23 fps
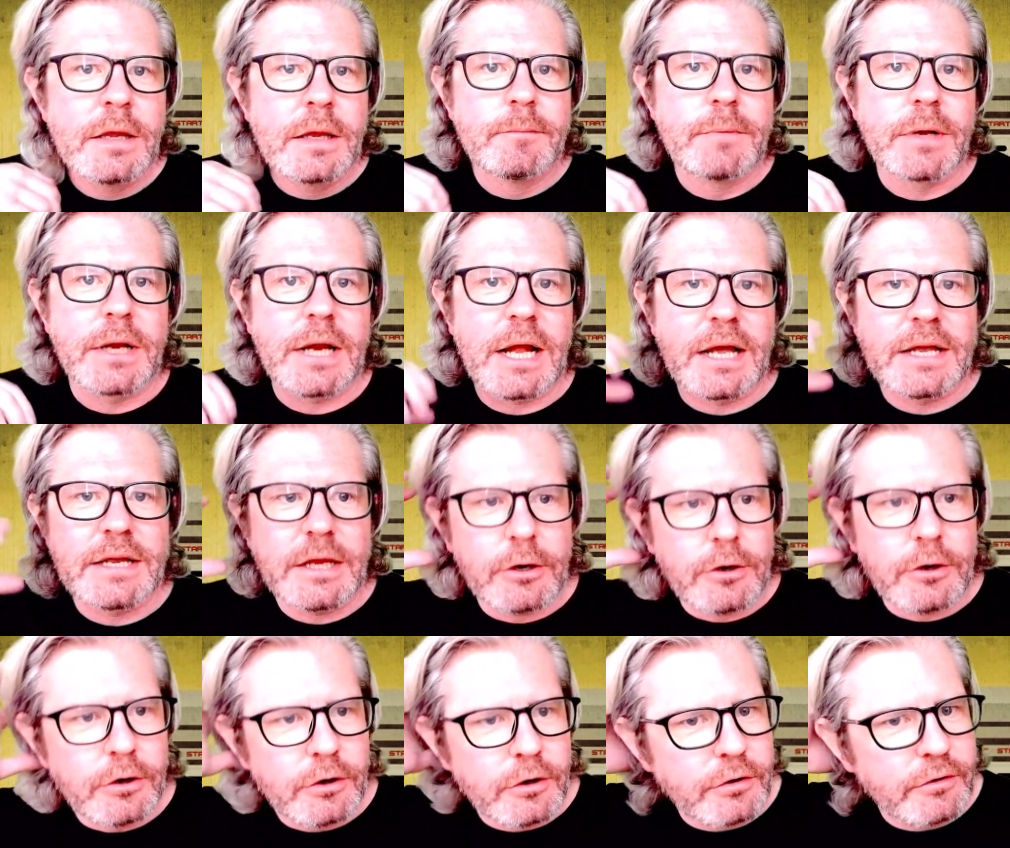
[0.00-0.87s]
But I
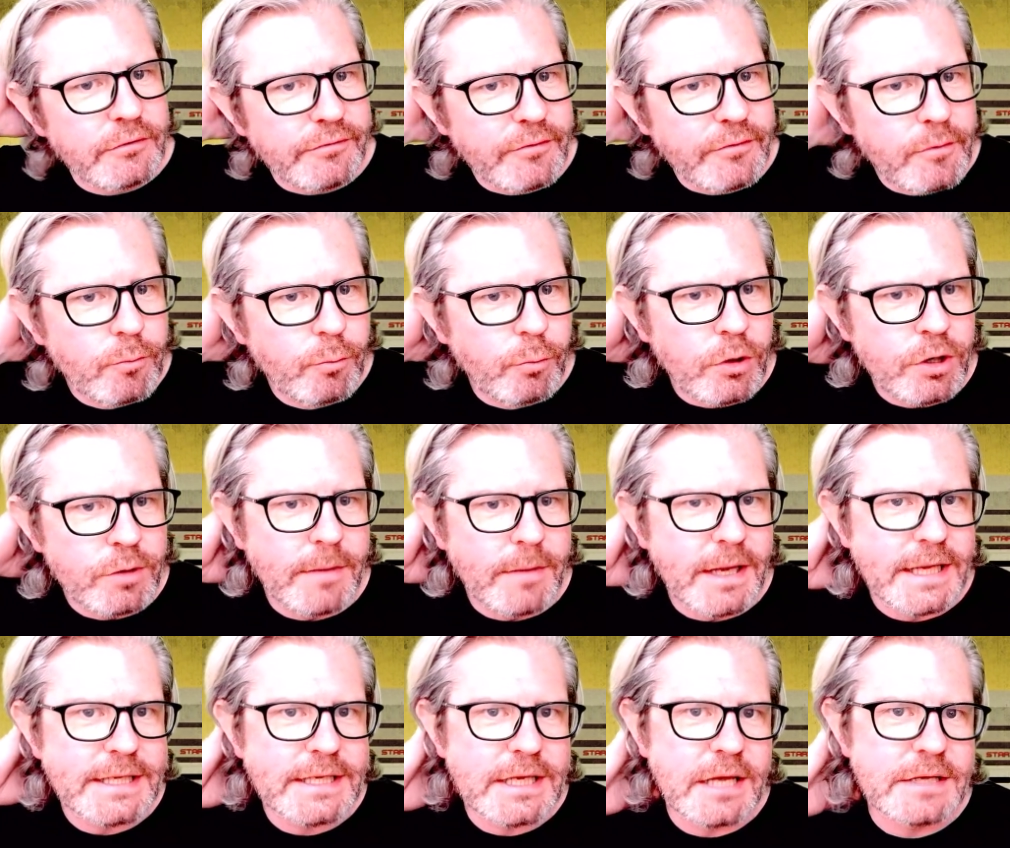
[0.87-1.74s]
heard from one of
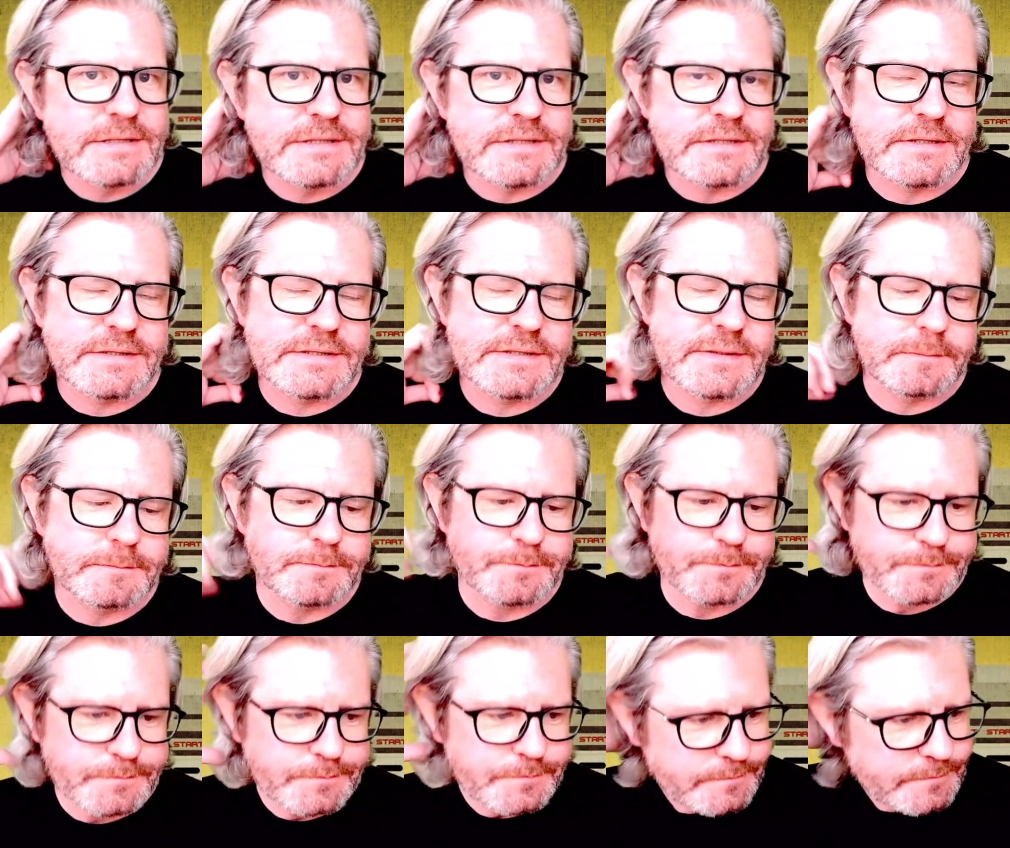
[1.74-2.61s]
my cousins,
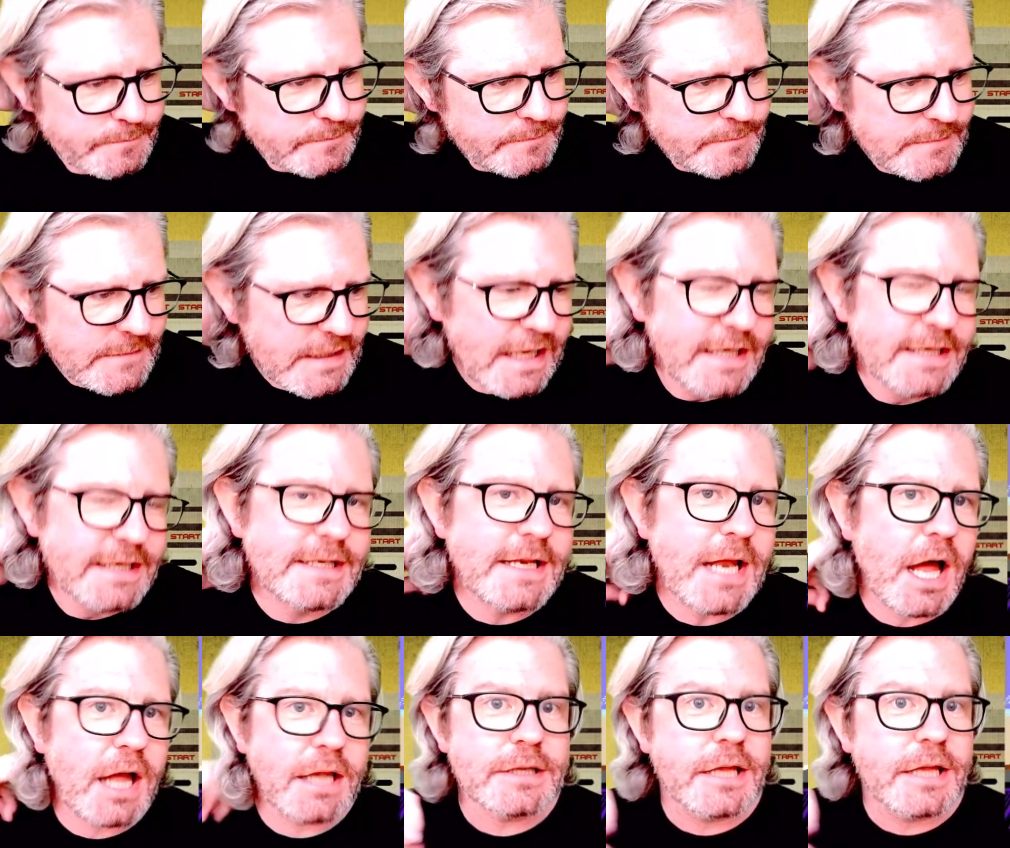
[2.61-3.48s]

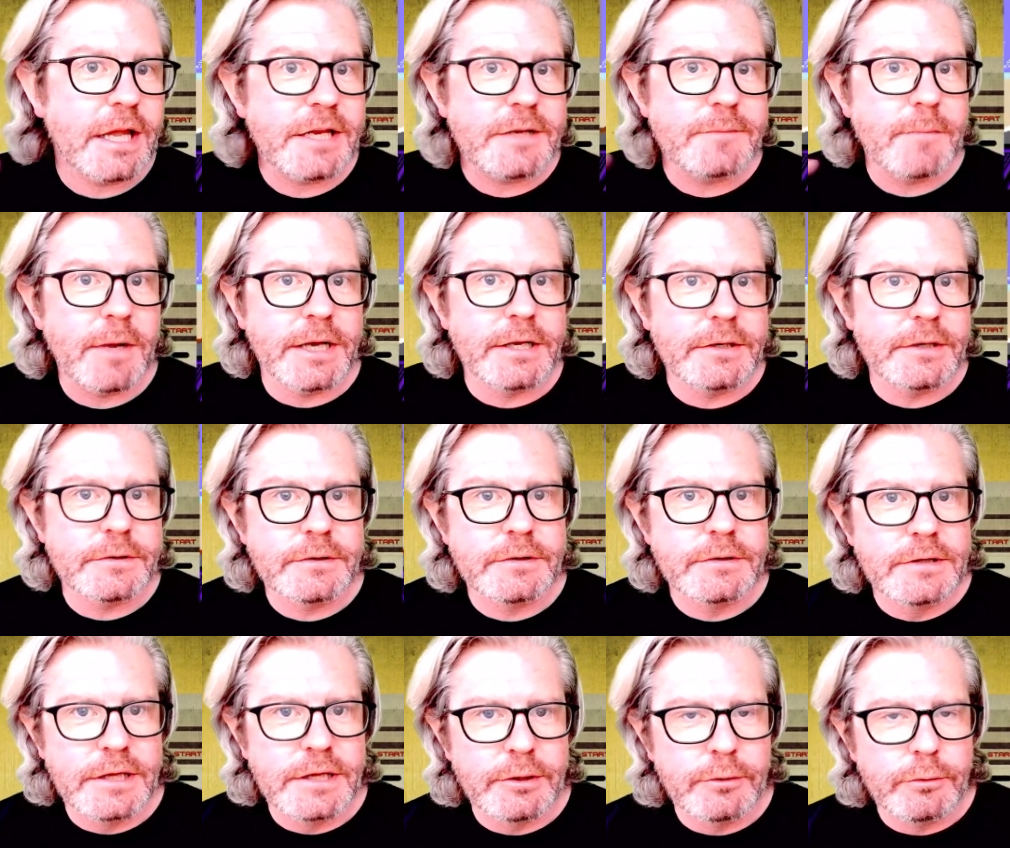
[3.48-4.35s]
not like my
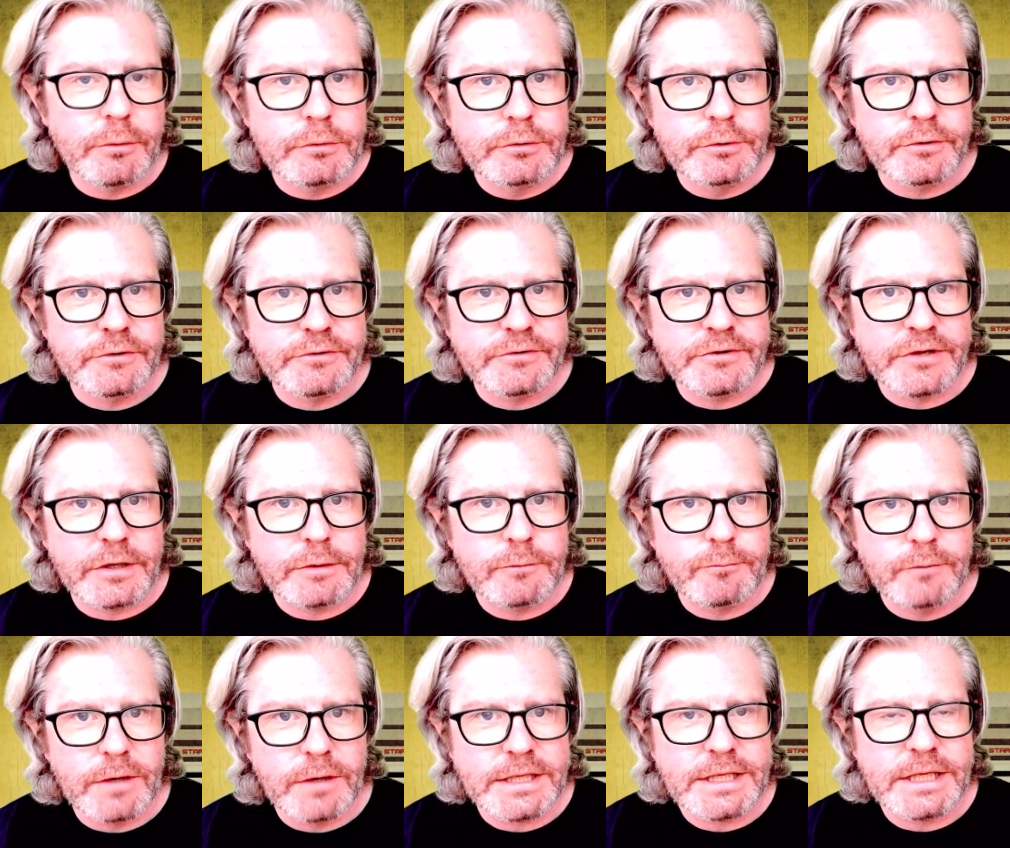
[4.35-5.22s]
lunatic
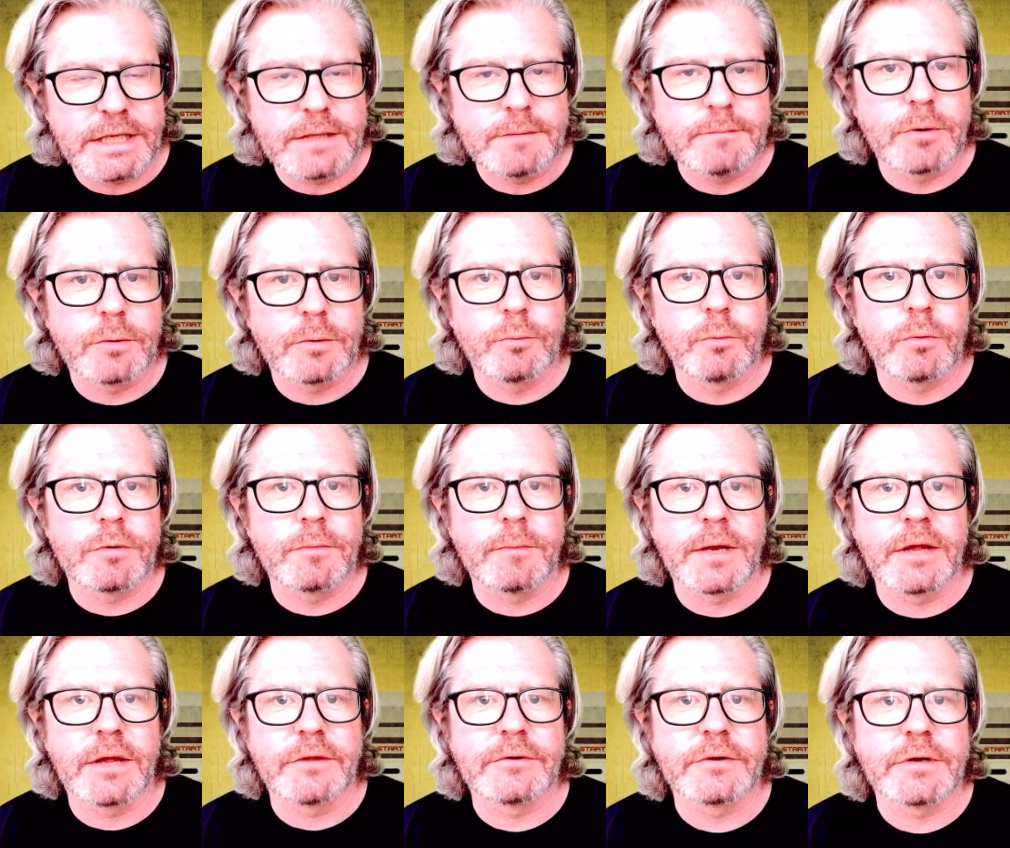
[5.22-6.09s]
Ricky, but one of
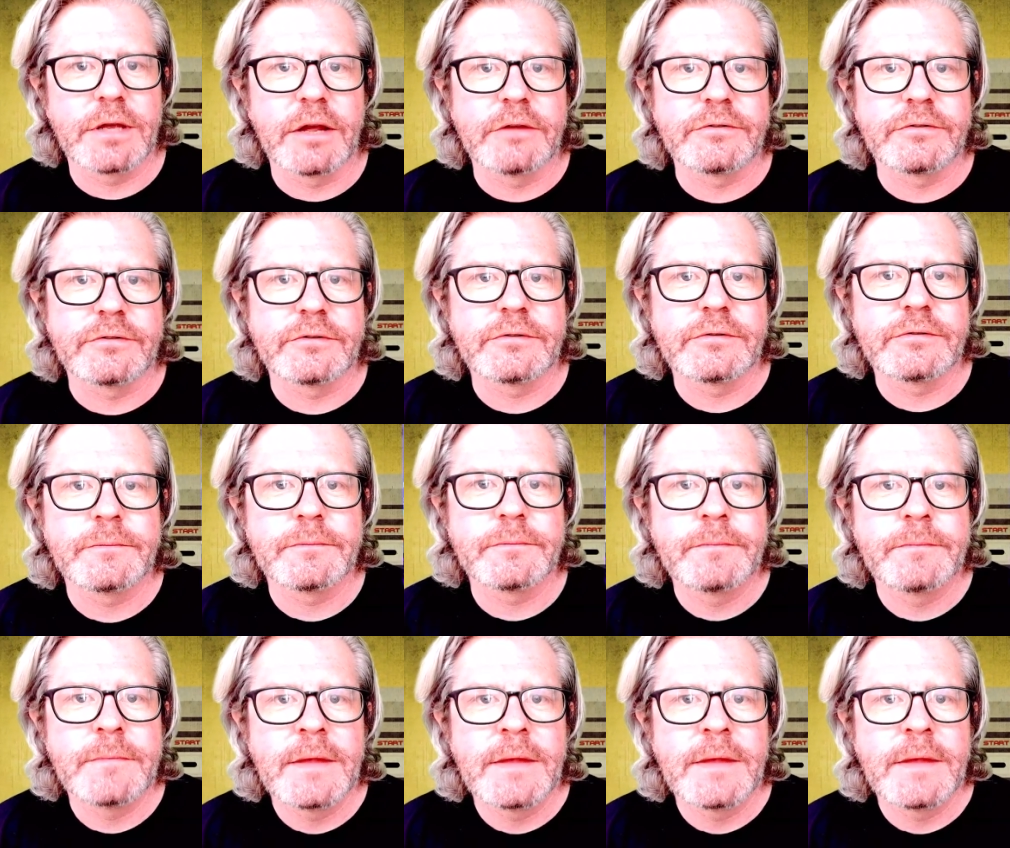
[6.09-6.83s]
my other cousins,